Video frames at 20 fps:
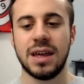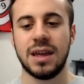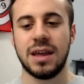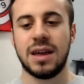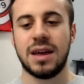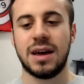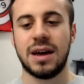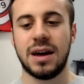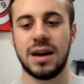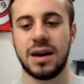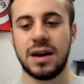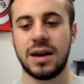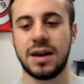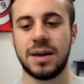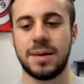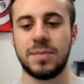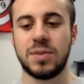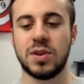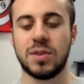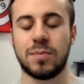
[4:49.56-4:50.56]

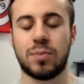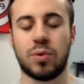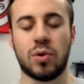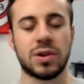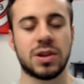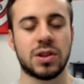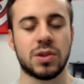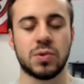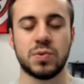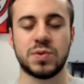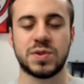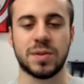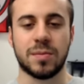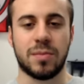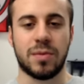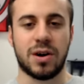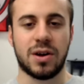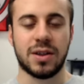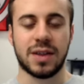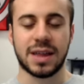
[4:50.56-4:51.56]
the opponent lose the
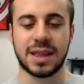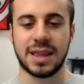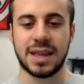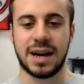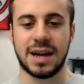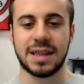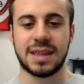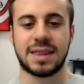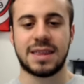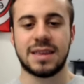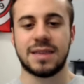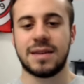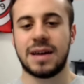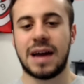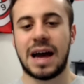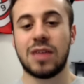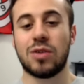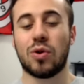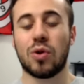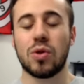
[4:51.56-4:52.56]
ball like that.
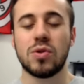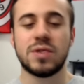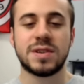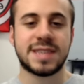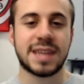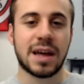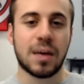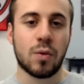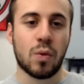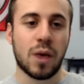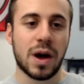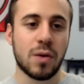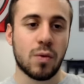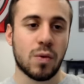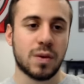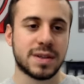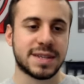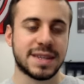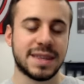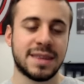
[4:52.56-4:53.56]
I don't understand why it
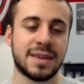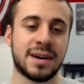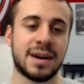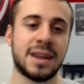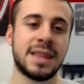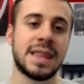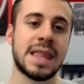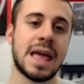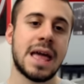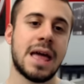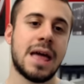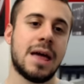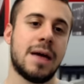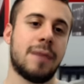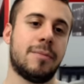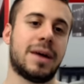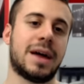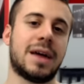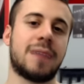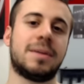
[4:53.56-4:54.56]
wasn't done.
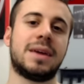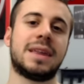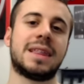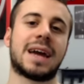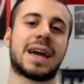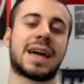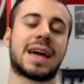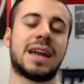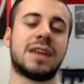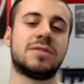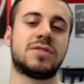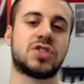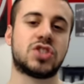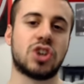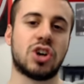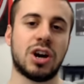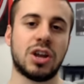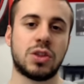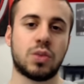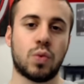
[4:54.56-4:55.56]
But I mean, I kind of
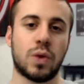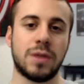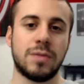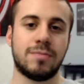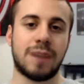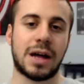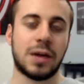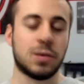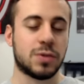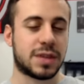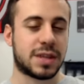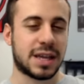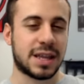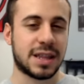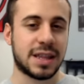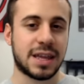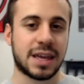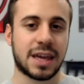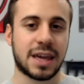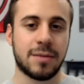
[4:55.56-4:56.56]
saw it when
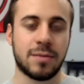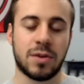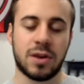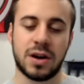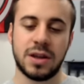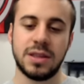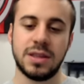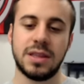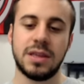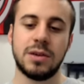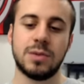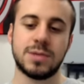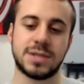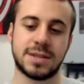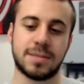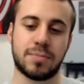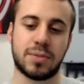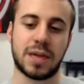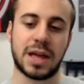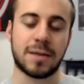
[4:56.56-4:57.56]
Balotelli came on. He was
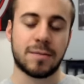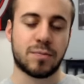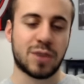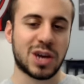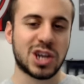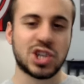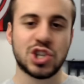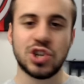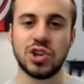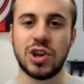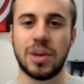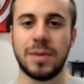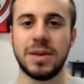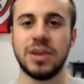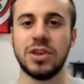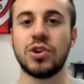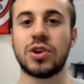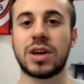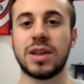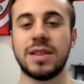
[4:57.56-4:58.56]
applying pressure. I
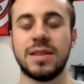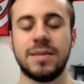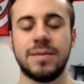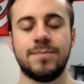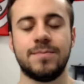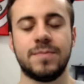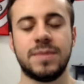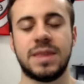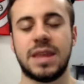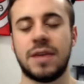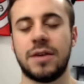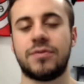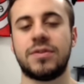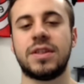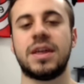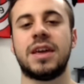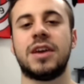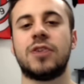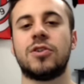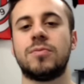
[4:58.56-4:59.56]
mean, you could
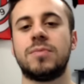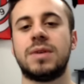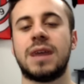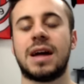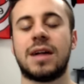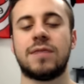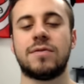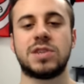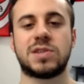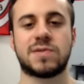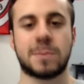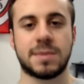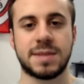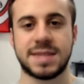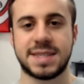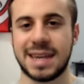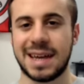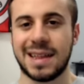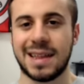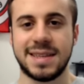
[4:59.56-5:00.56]
definitely hear Mihalovic from the
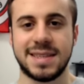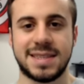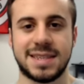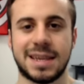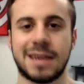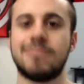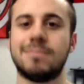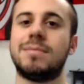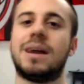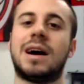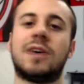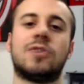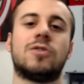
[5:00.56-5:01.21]
sideline saying, Mario,